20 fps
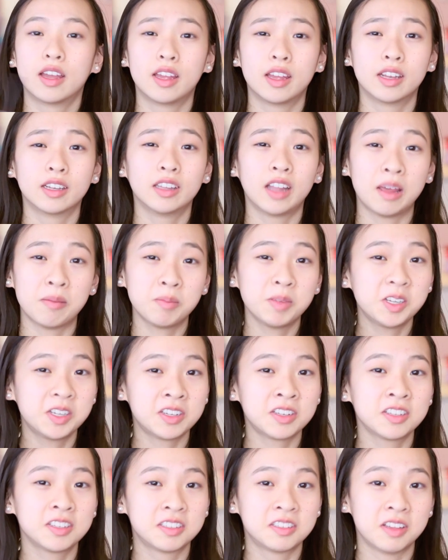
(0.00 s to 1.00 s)
And let me
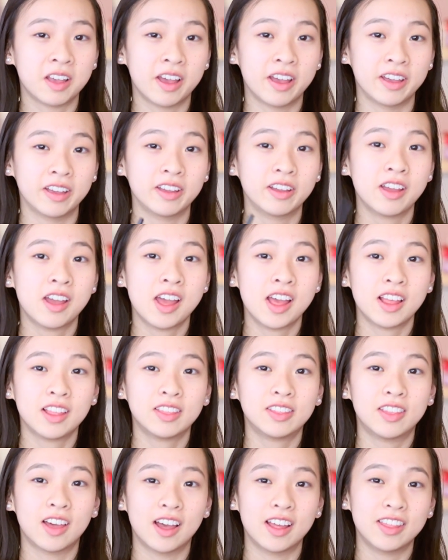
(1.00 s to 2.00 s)
just say
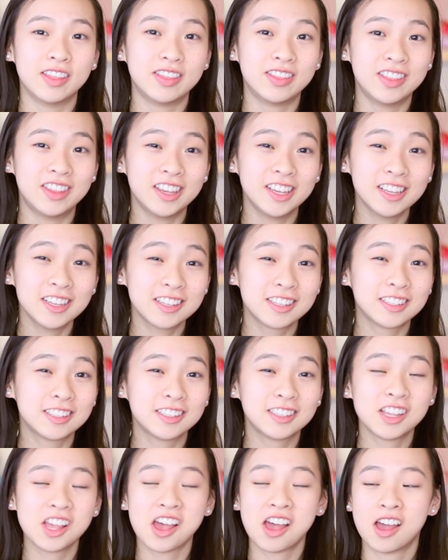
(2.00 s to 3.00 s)
that
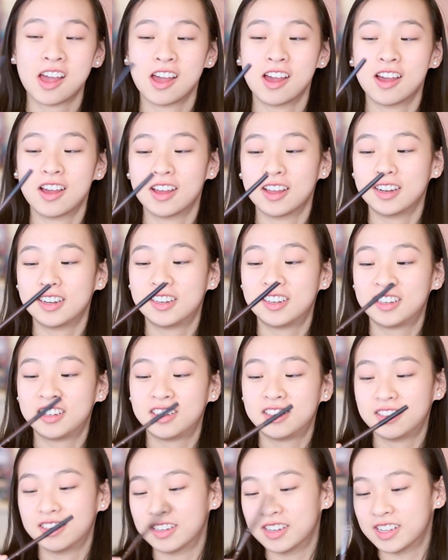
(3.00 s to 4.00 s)
this
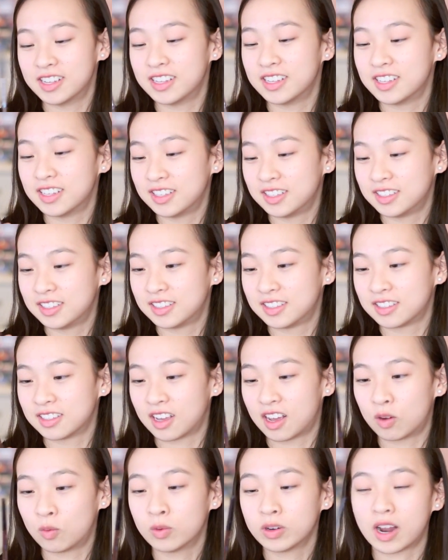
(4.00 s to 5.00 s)
is,
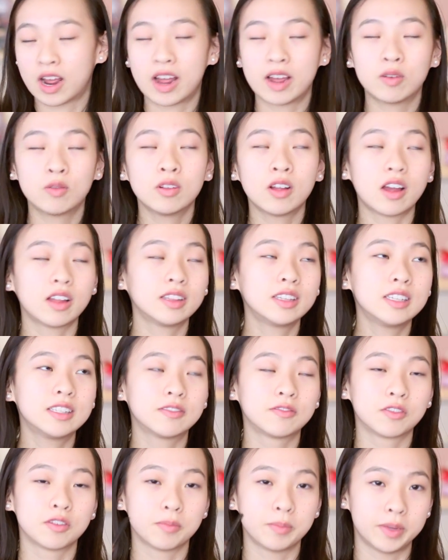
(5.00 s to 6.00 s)
when I, well, at
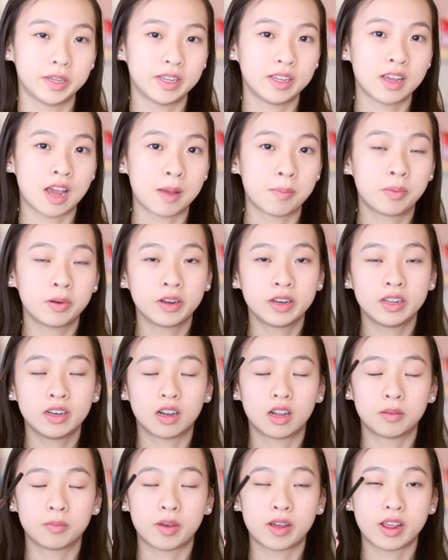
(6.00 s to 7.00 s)
least for me, I put
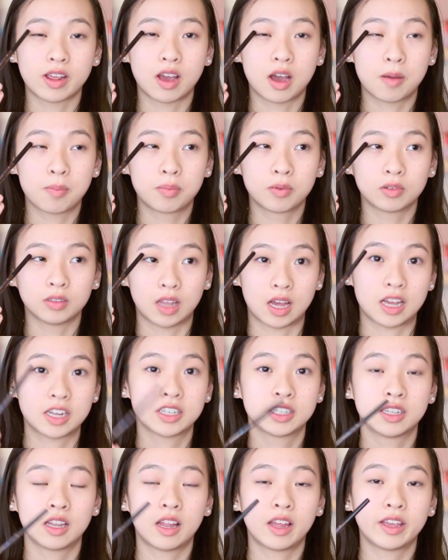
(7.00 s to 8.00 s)
it on my upper
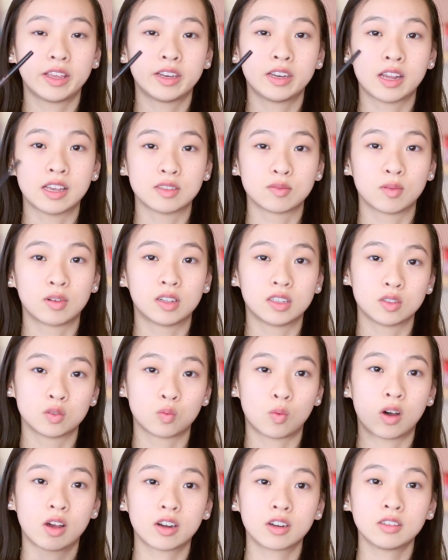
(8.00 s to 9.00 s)
lash line as well
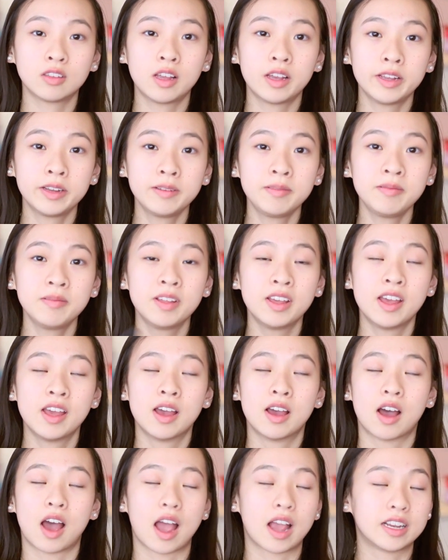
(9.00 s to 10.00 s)
as waterline.
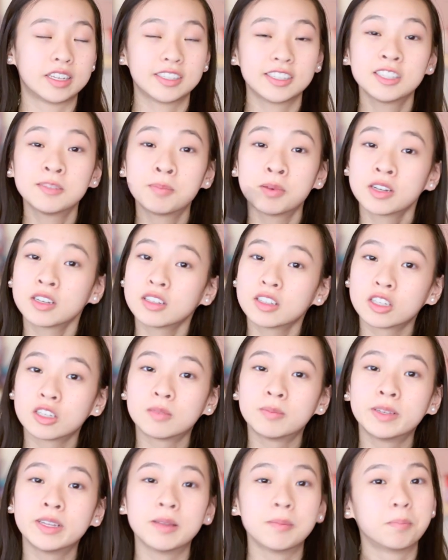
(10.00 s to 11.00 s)
I just put a
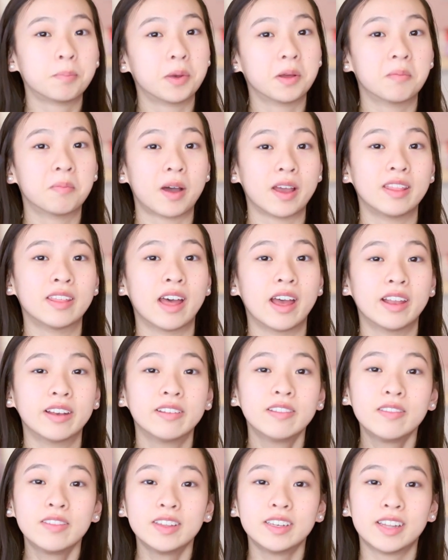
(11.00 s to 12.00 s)
little bit, but by the
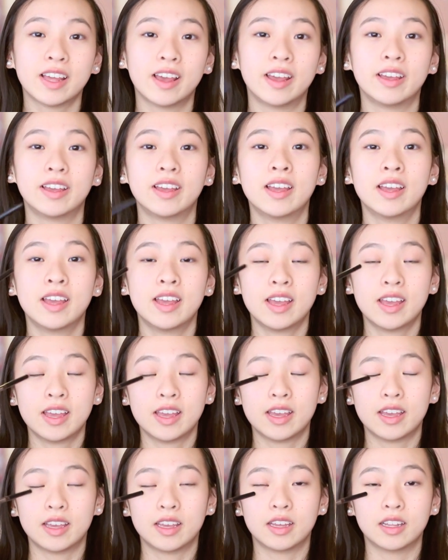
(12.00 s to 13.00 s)
end of the day,
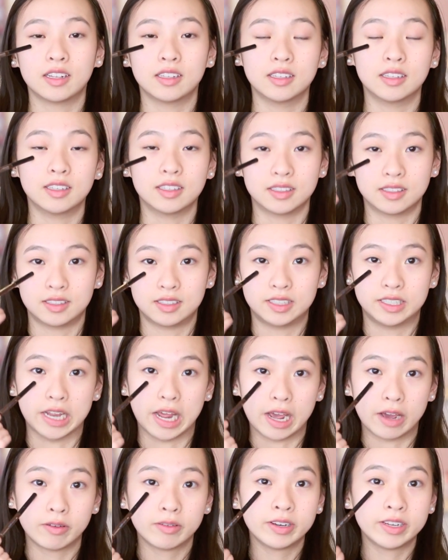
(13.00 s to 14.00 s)
it is
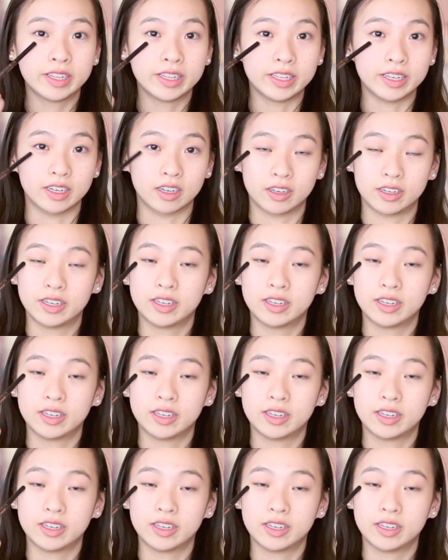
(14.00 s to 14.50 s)
down here.